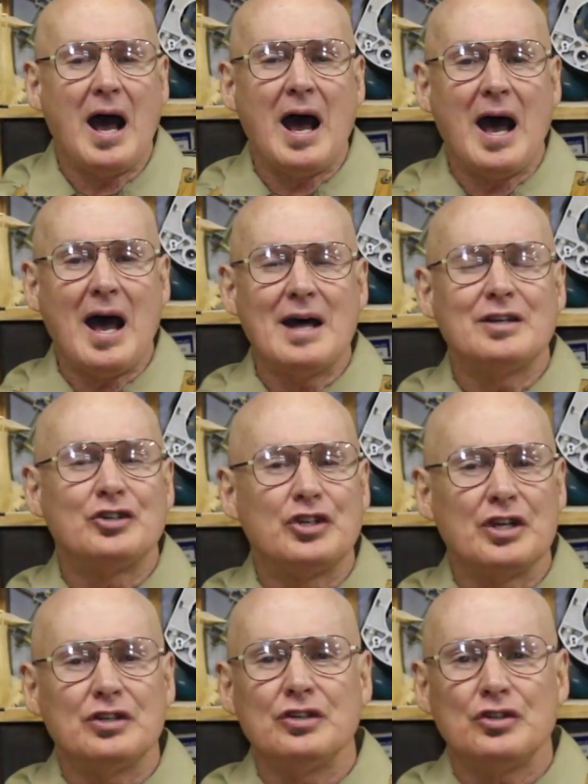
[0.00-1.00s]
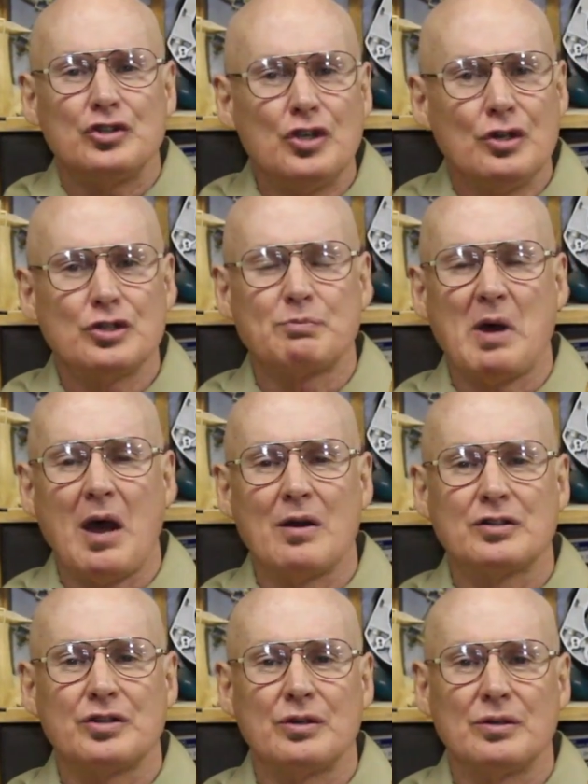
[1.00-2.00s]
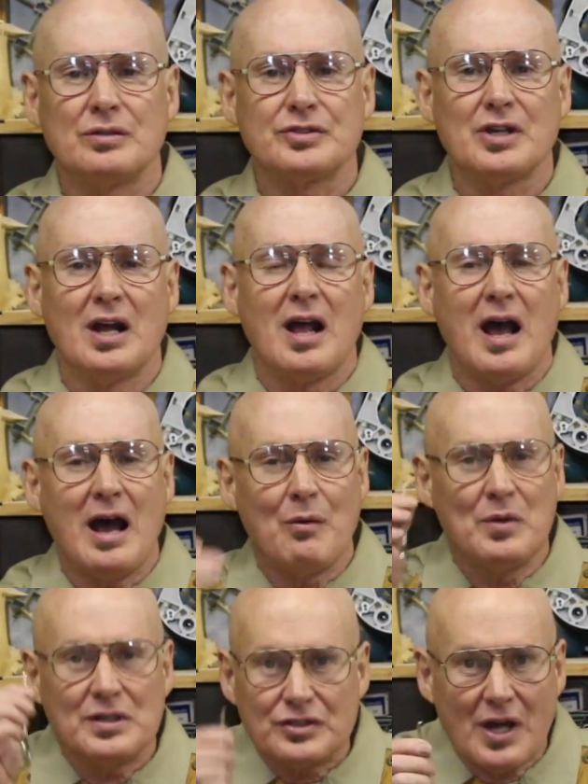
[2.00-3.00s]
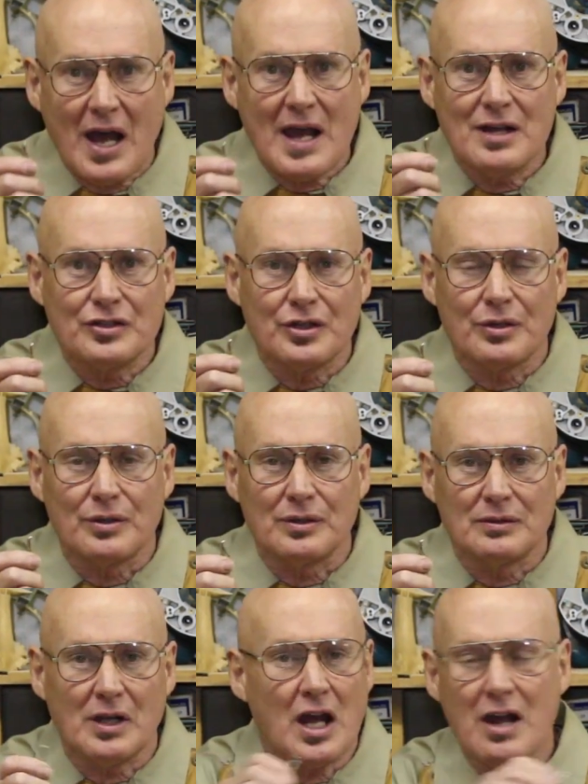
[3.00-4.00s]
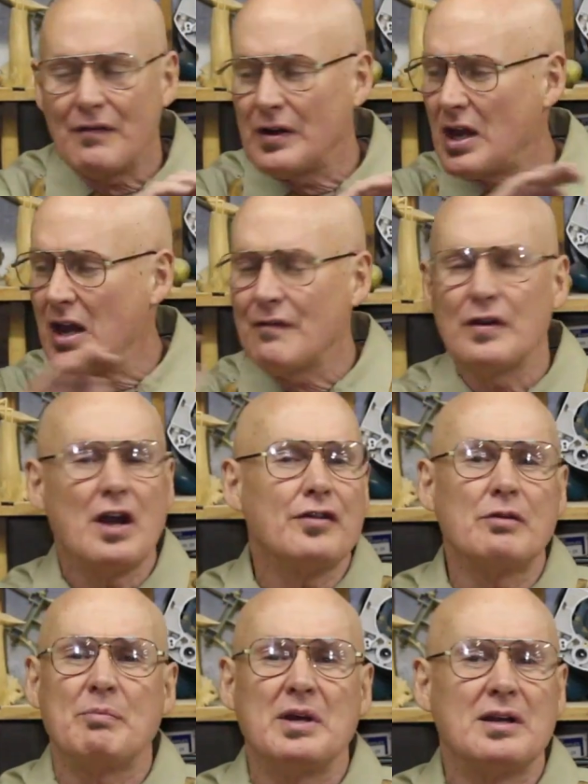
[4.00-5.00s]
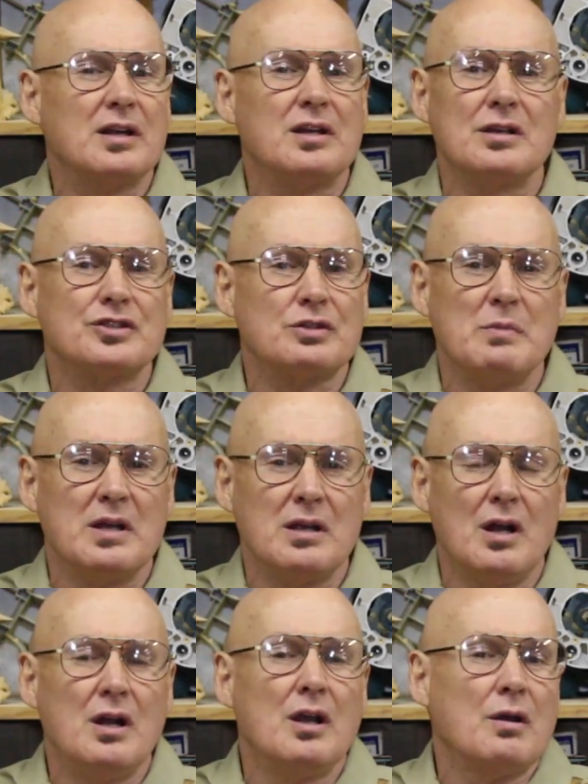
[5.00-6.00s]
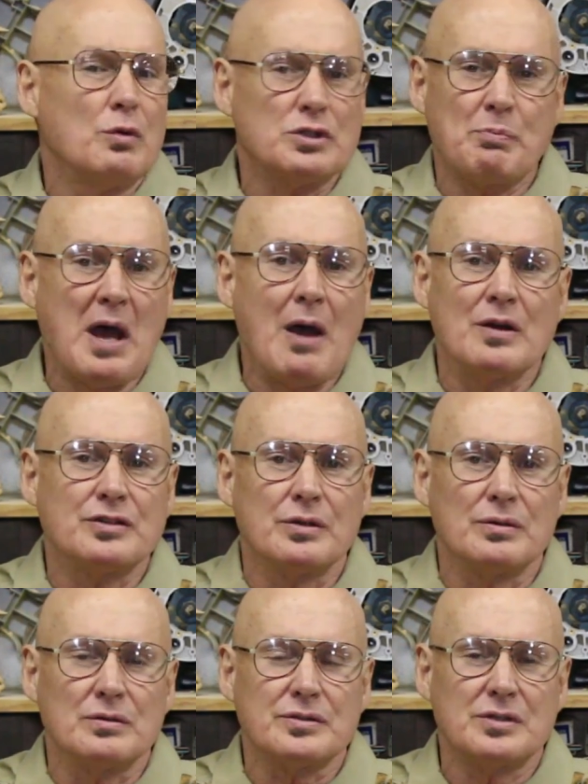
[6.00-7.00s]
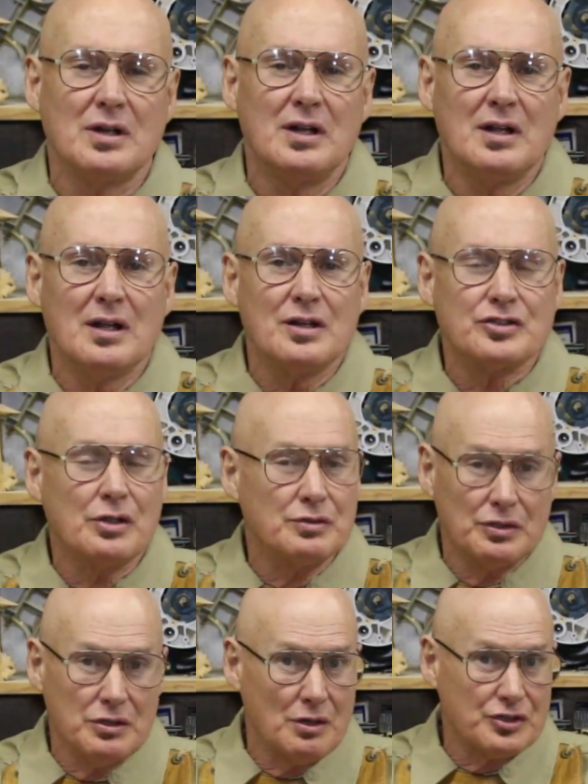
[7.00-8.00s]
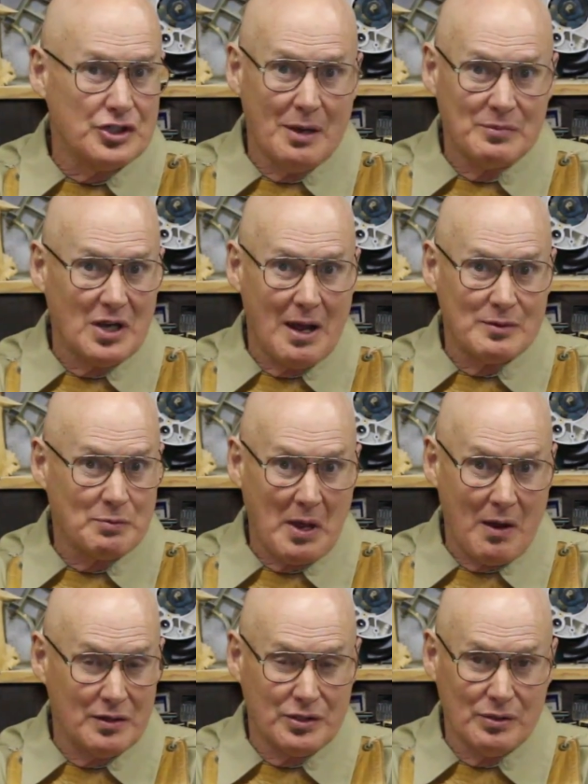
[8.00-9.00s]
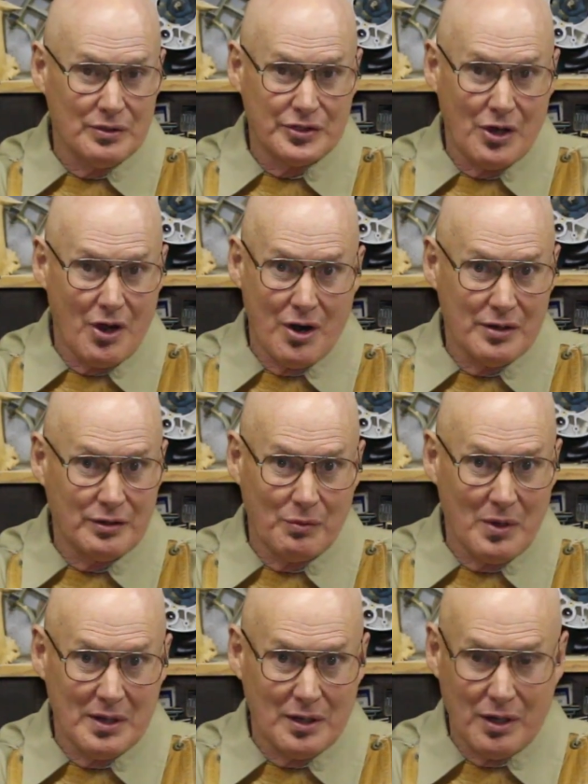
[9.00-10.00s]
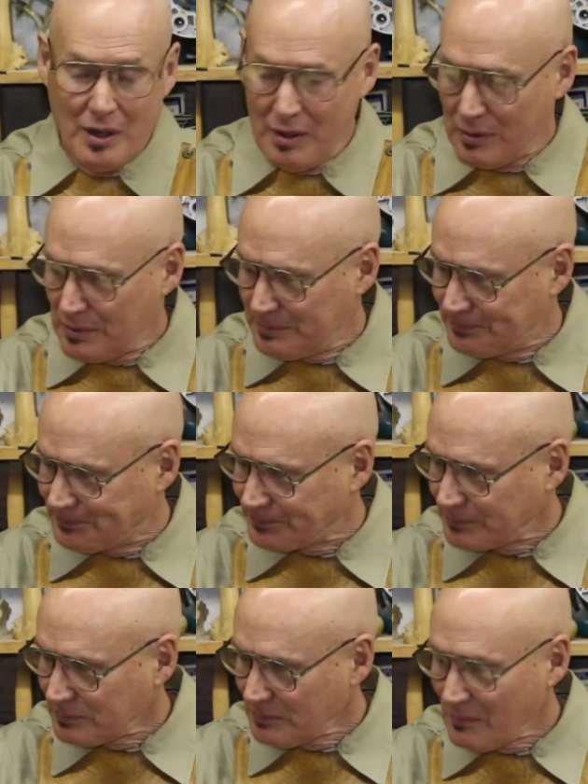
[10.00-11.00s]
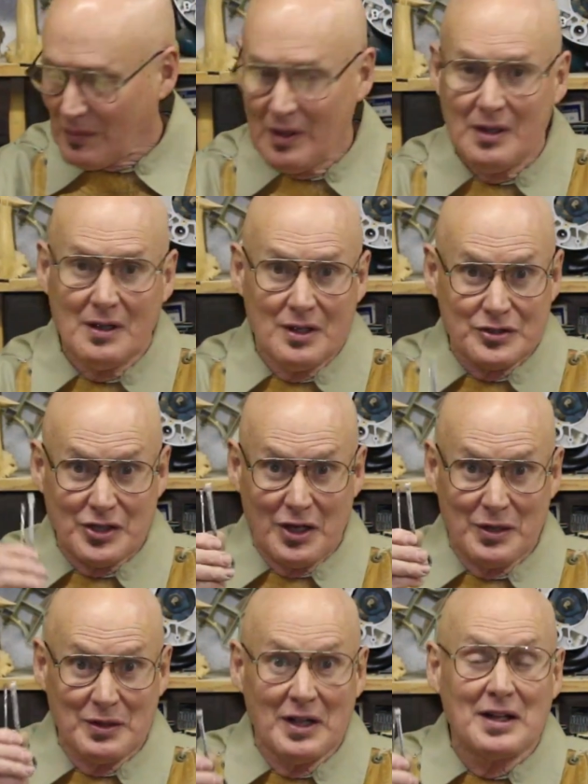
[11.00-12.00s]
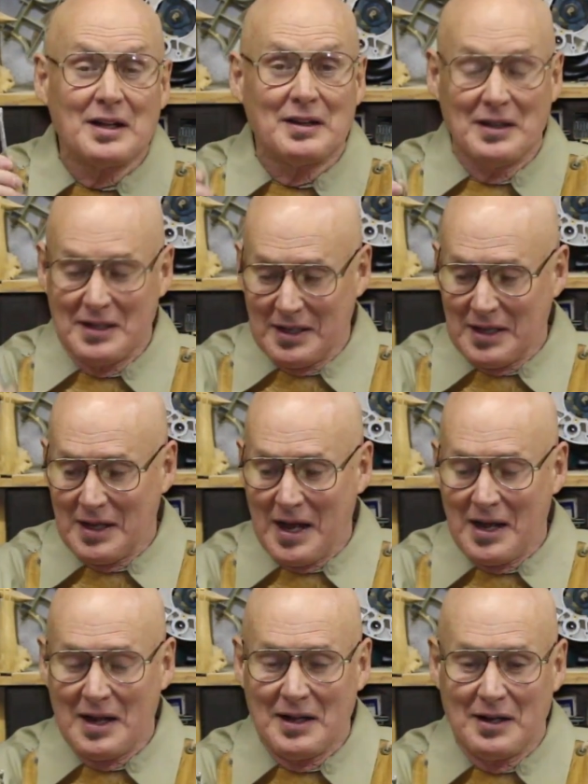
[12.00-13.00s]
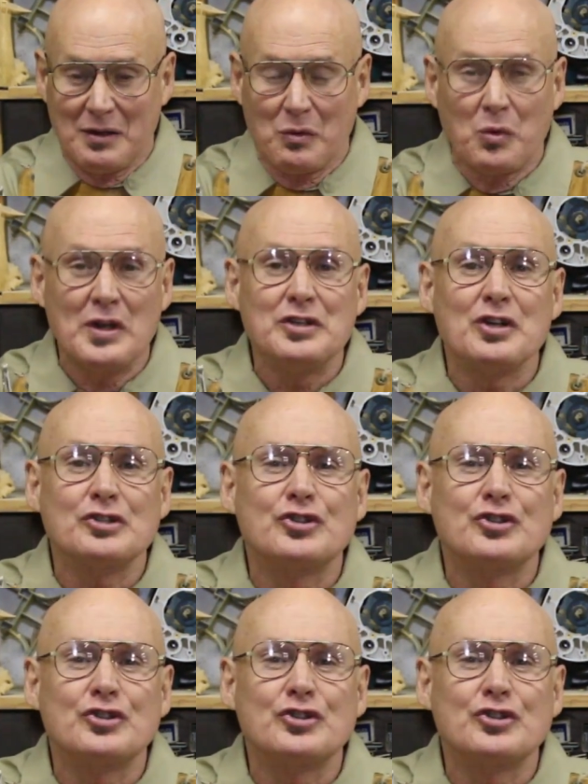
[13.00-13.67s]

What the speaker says: I didn't use power tools. I went to hand tool. Every other bid against me was power tools. So, sometimes power tools aren't the way to go. So when you're